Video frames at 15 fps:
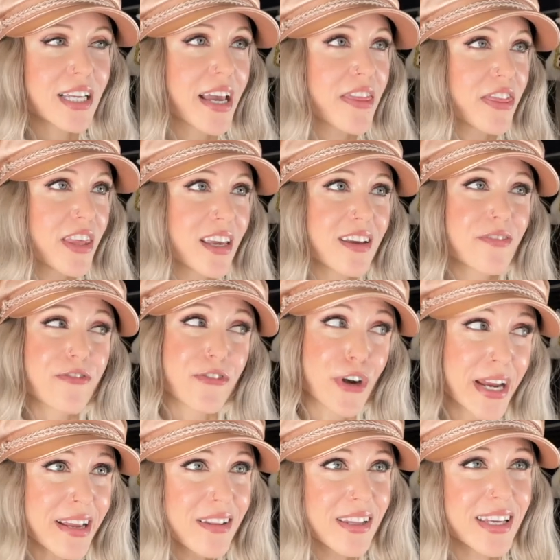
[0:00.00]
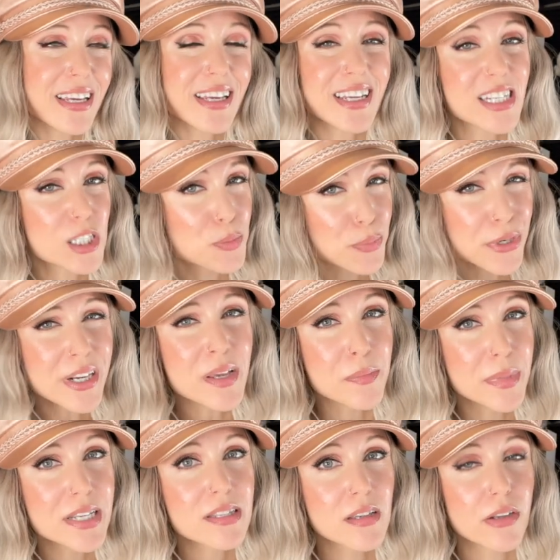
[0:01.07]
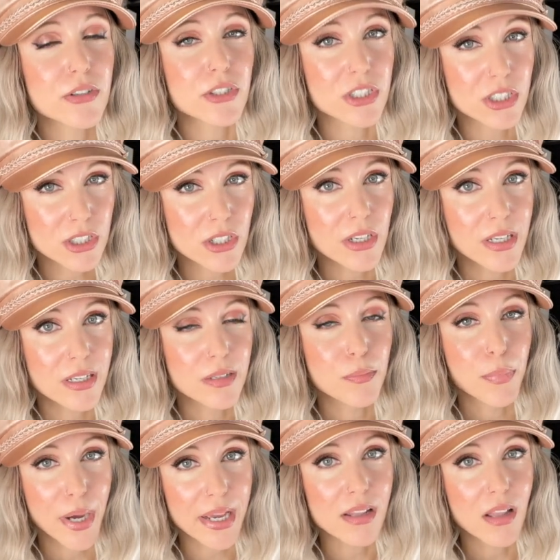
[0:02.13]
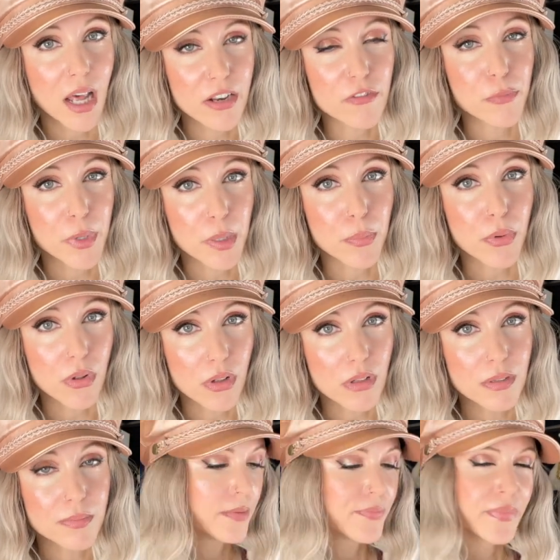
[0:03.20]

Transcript: I think, frankly, it's pretty misunderstood by a lot of people.